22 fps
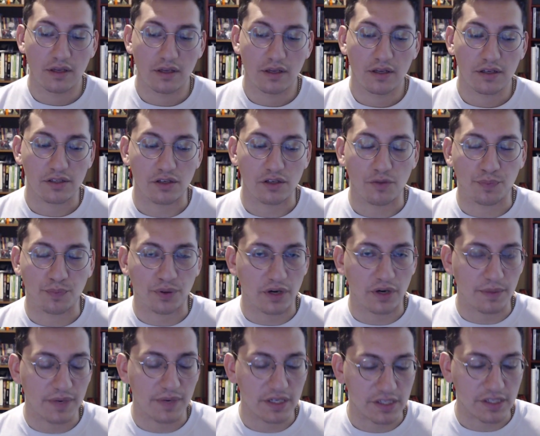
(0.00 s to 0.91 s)
So pretty
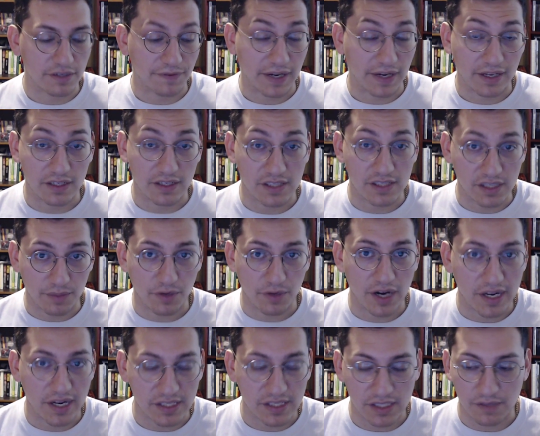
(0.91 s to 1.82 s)
much, if I could
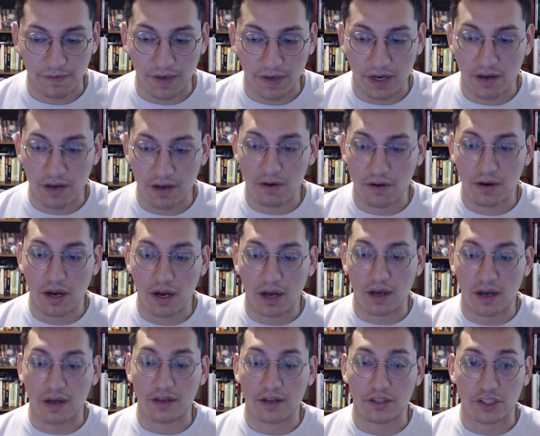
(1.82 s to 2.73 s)
summarize this
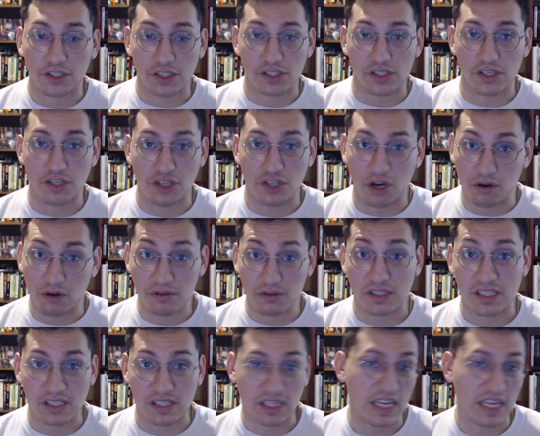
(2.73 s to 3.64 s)
video, just don't
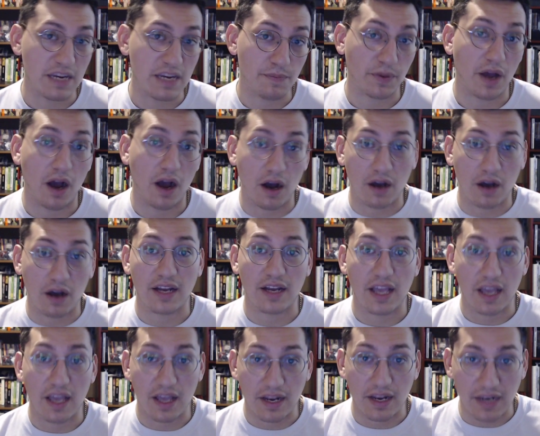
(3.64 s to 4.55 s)
sleep on
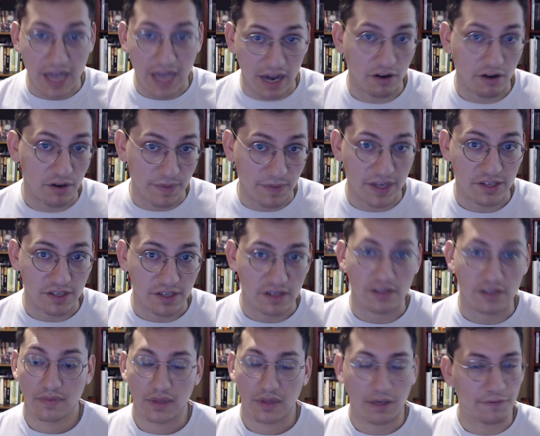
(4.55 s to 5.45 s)
Nano Dimension.
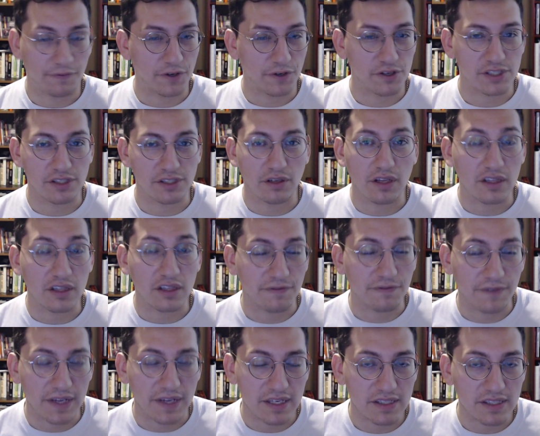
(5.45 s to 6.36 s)
If you're still on the
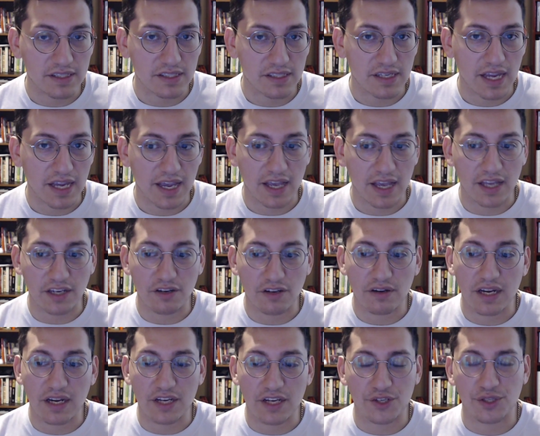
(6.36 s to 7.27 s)
fence and you're
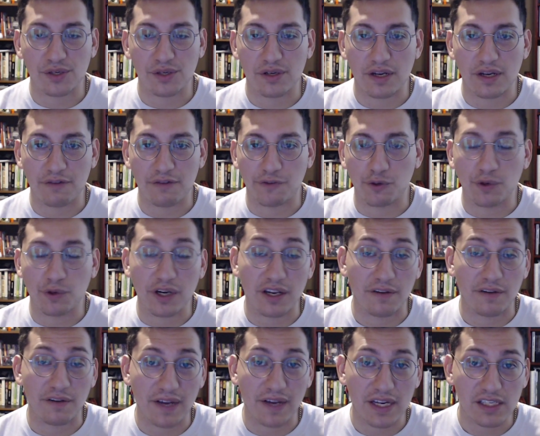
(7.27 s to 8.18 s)
not sure if you want to
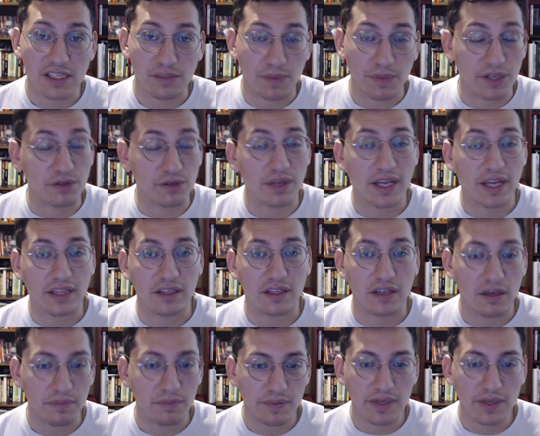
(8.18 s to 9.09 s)
invest, but you like the
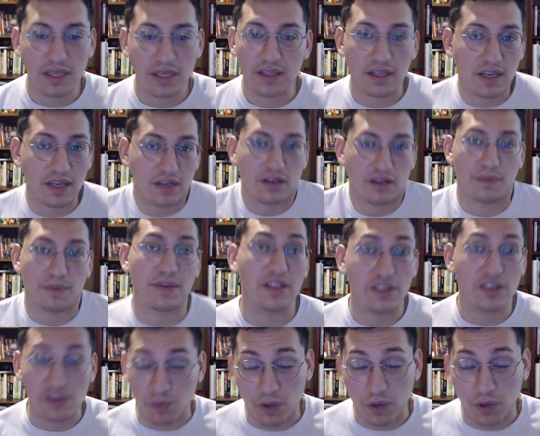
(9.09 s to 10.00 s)
company, then,
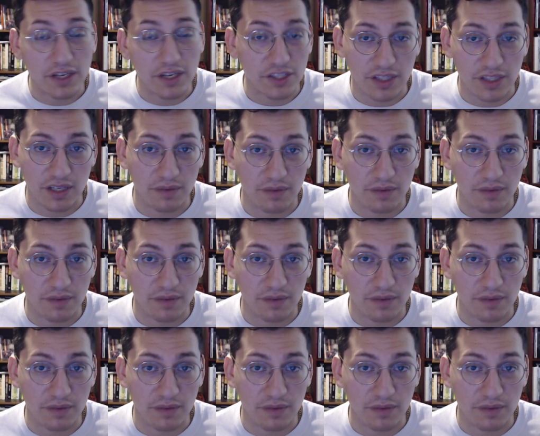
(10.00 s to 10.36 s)
just watch them.